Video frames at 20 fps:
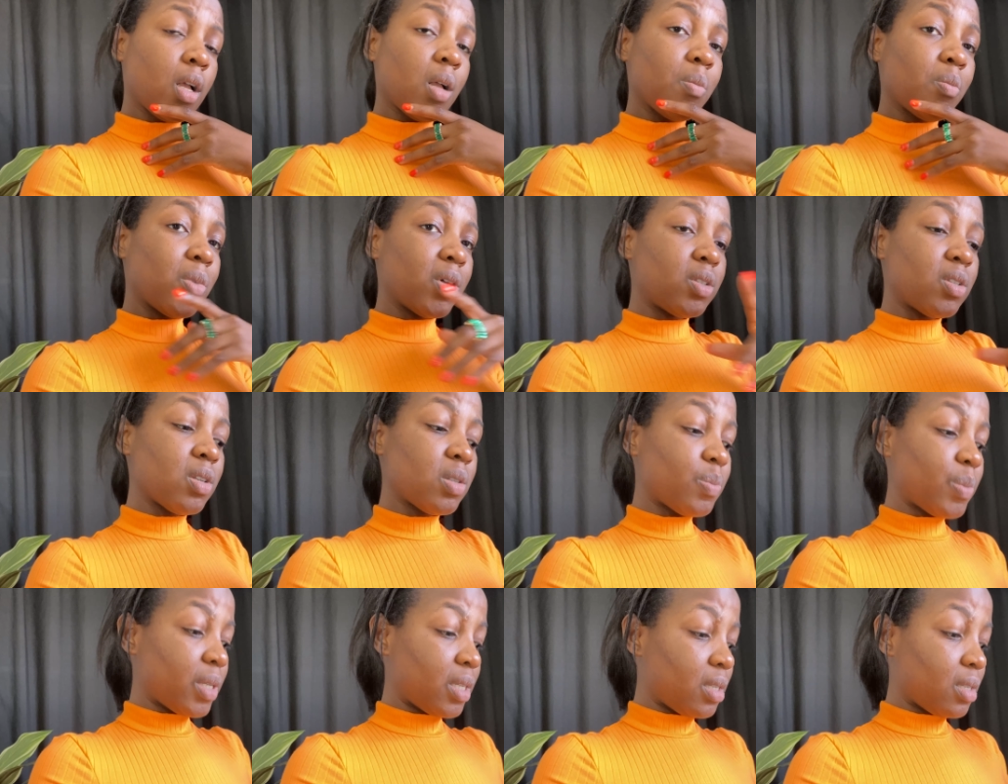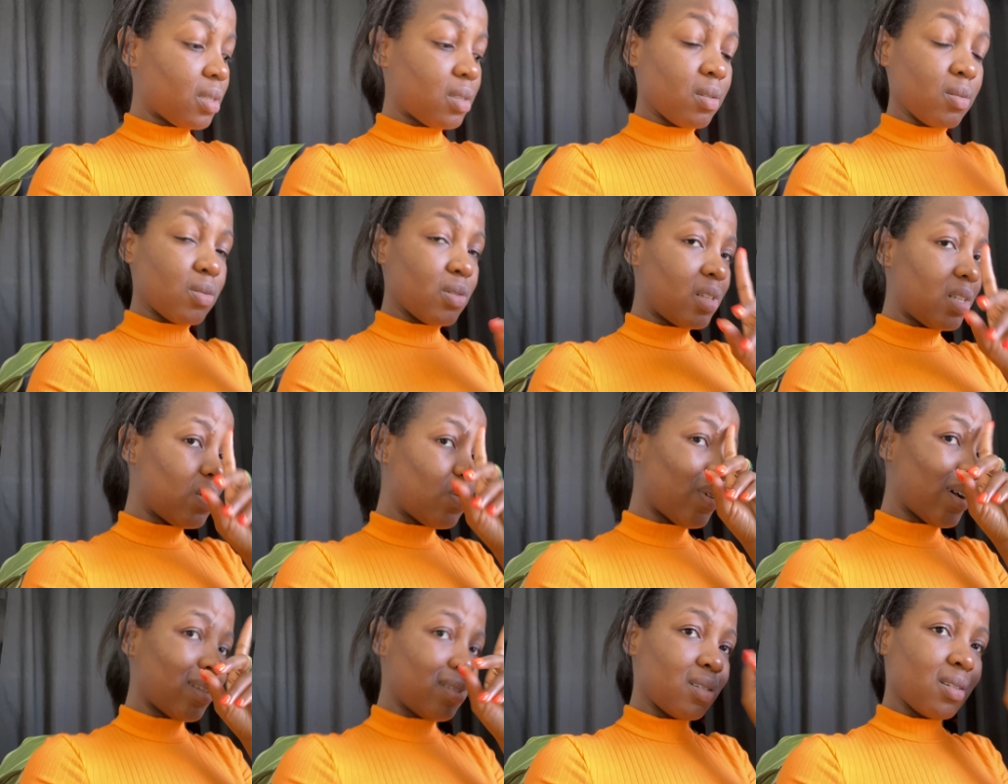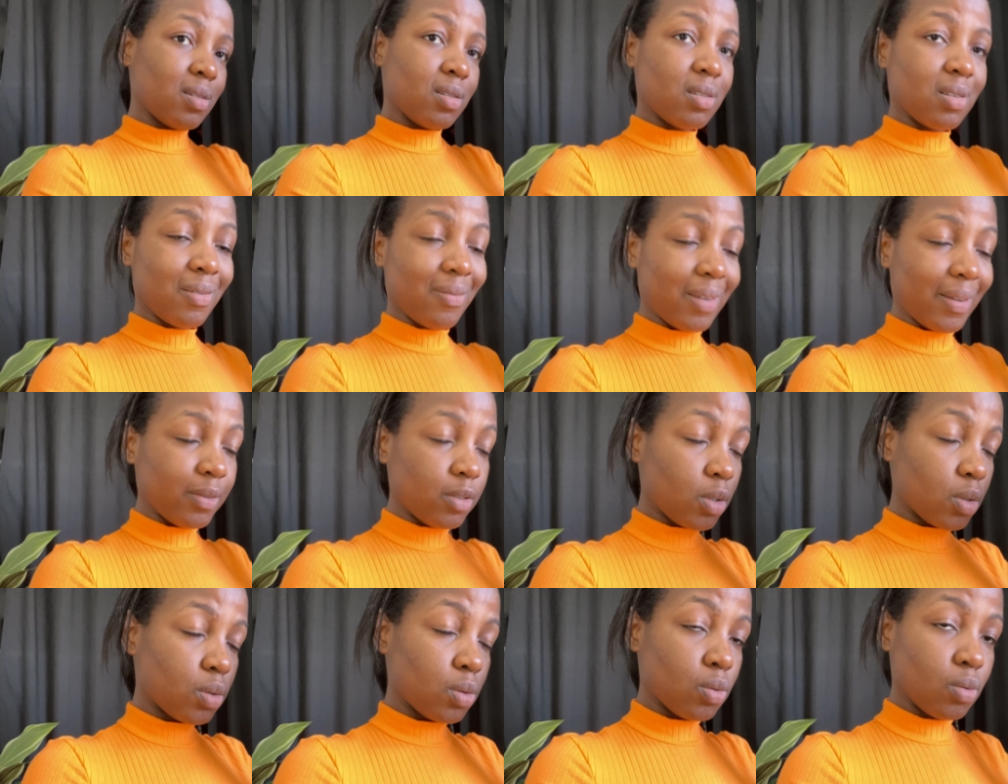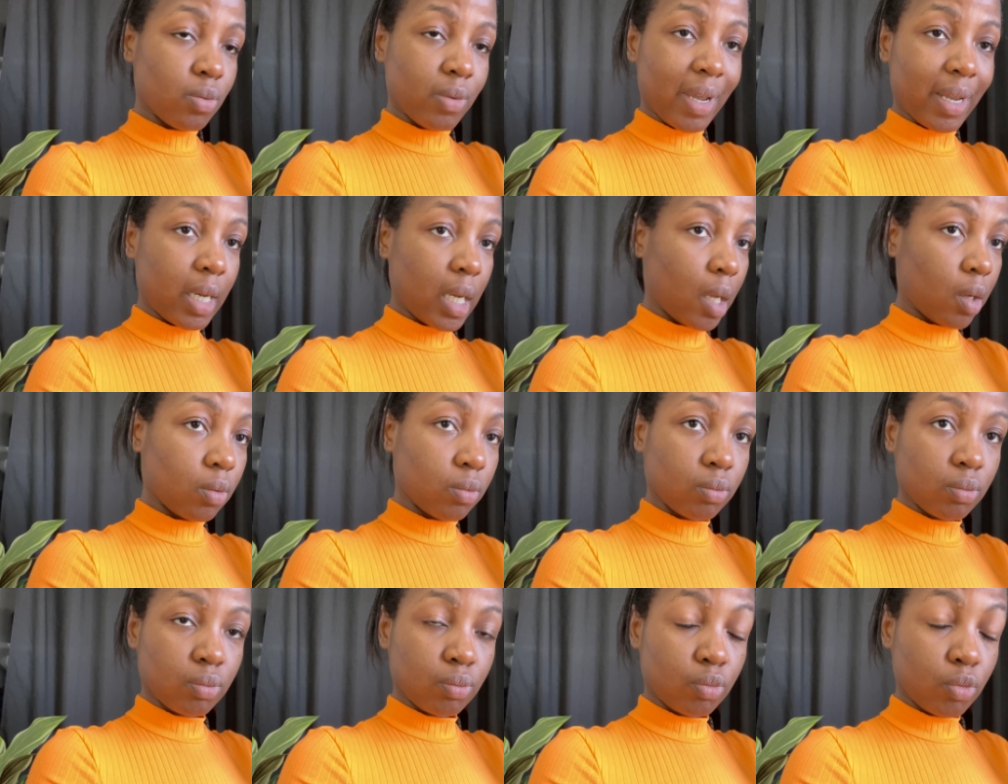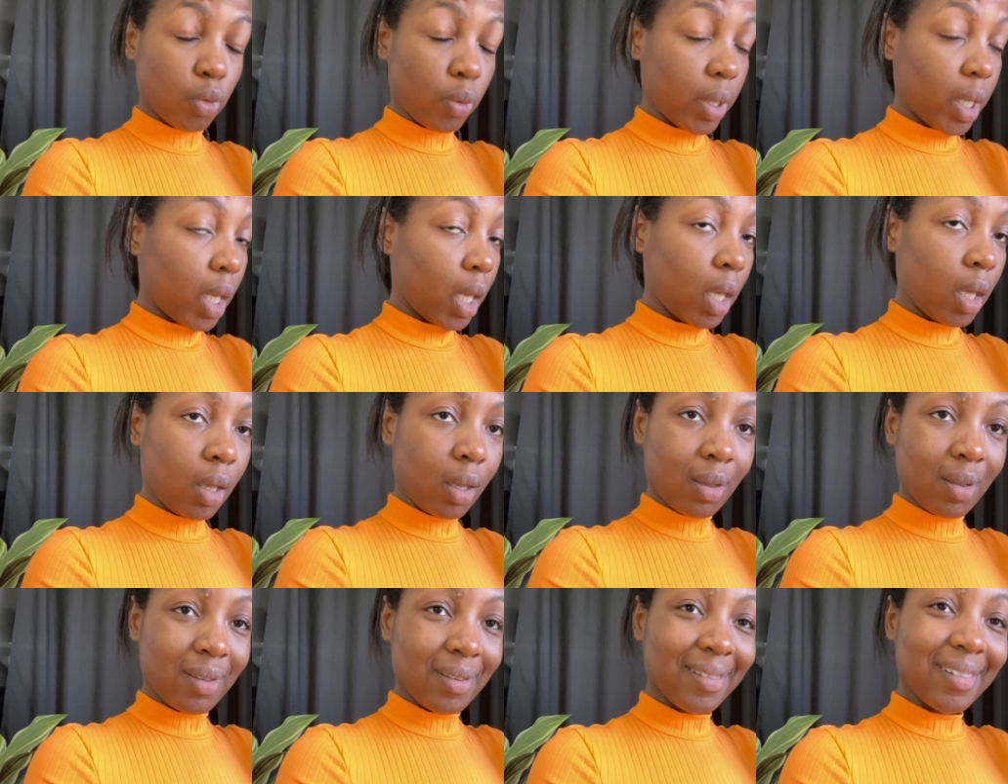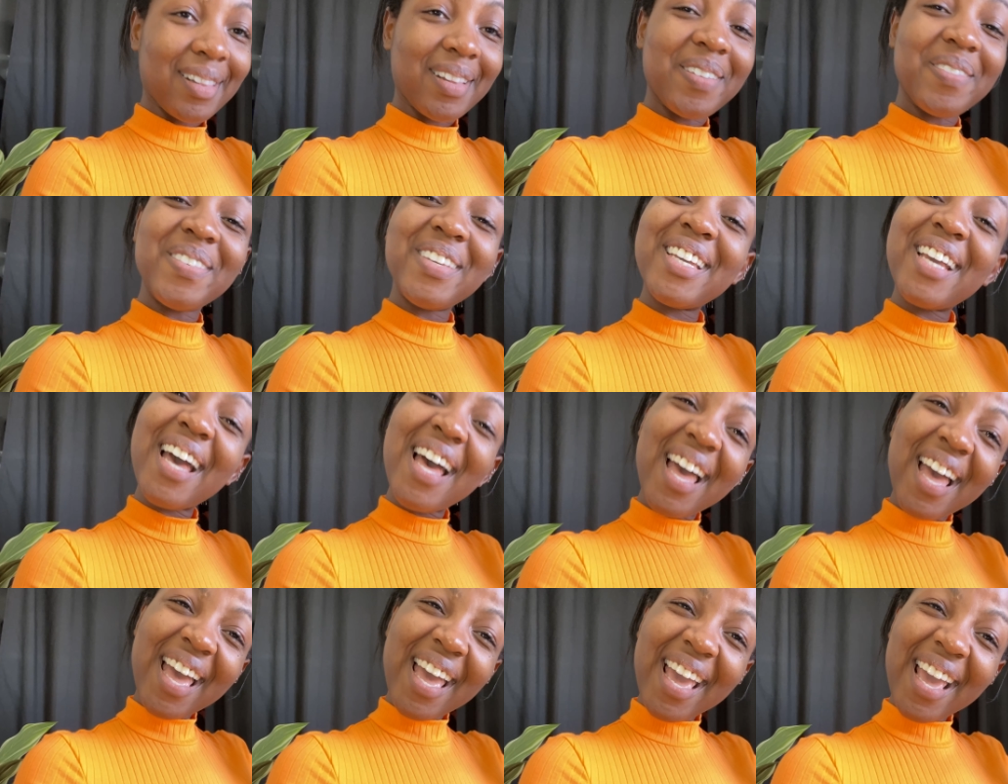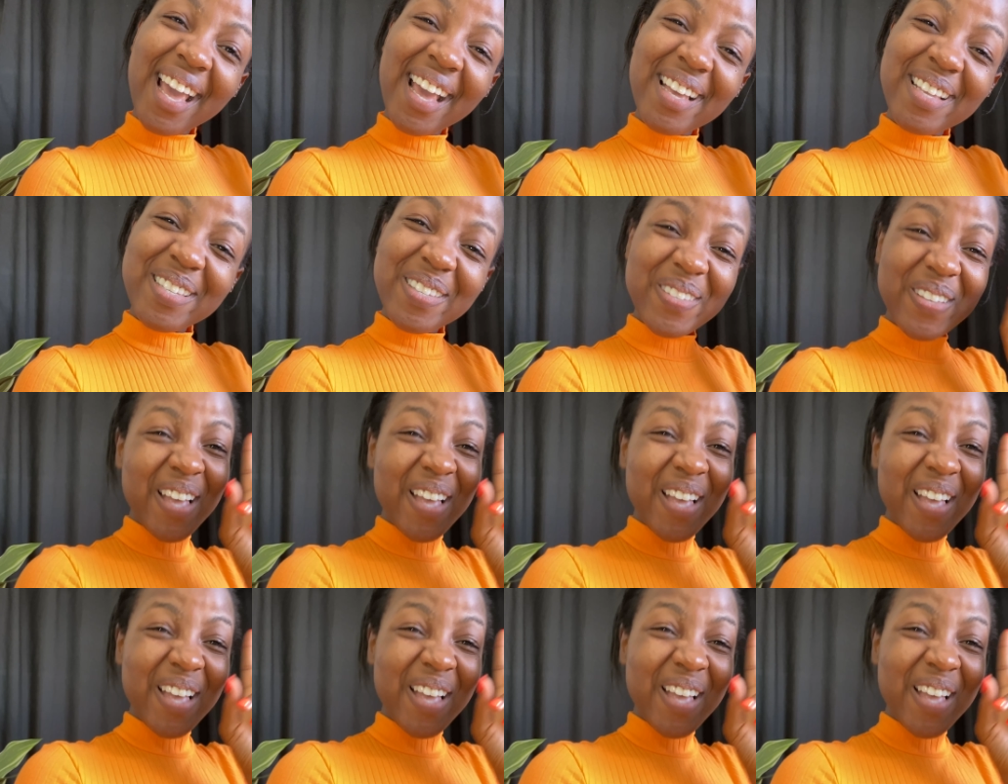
But those big instincts, only one is going to survive. Just know right now, okay? Love you guys,